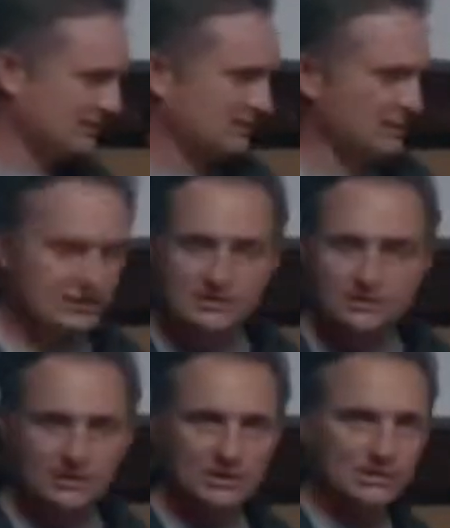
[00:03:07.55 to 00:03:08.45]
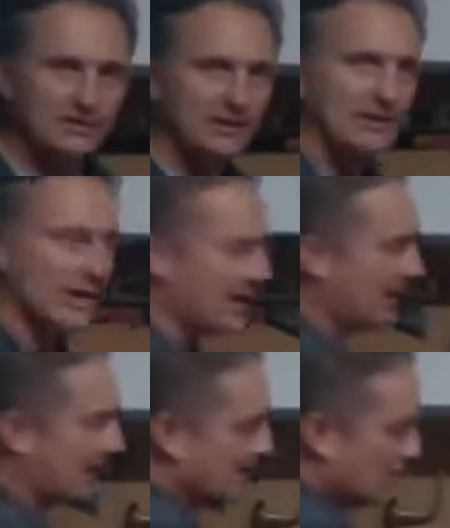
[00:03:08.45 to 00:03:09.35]
onto the Earth,
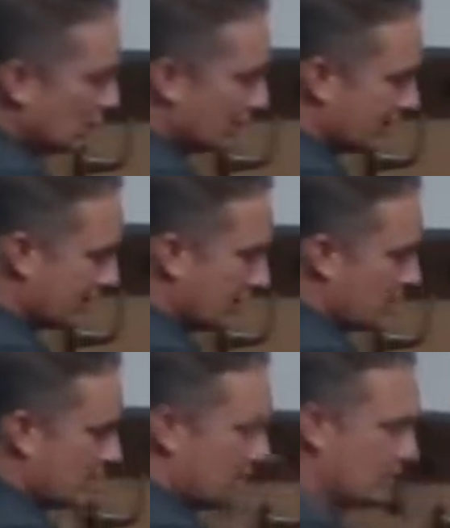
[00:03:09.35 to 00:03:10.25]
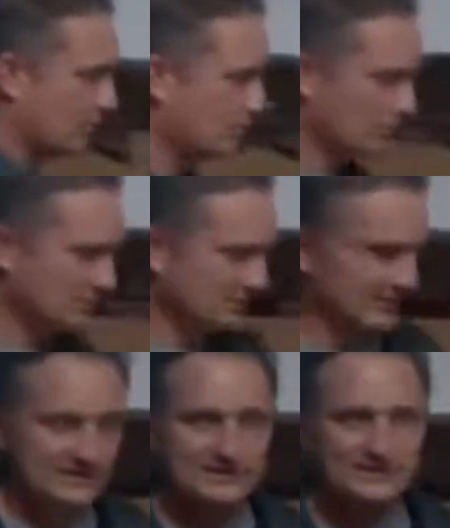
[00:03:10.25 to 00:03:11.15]
and the Earth
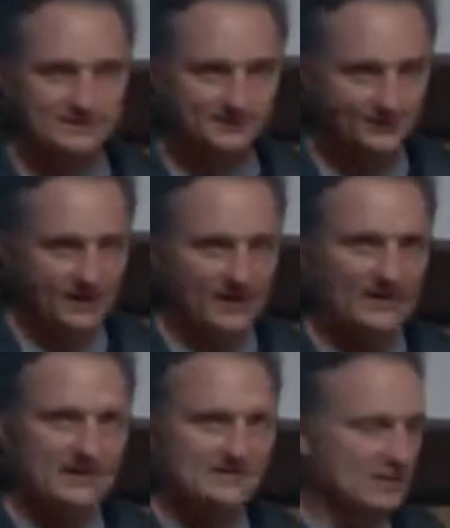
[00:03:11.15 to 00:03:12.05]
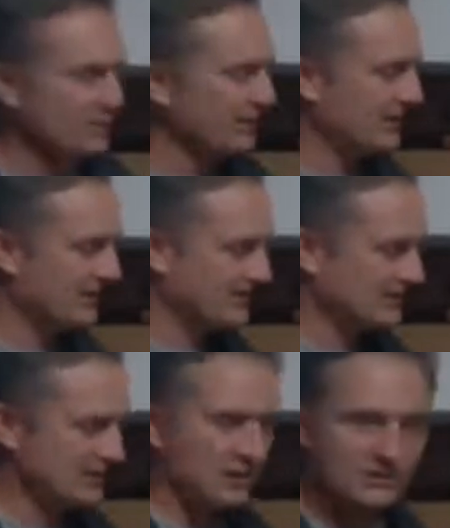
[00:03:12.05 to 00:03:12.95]
rotates. And that's how we get
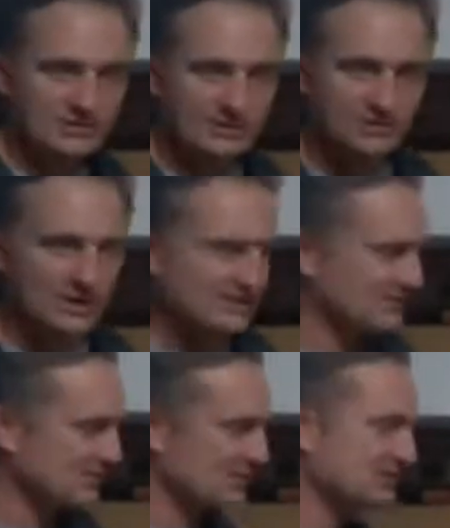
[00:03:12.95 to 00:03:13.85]
our sunrises and our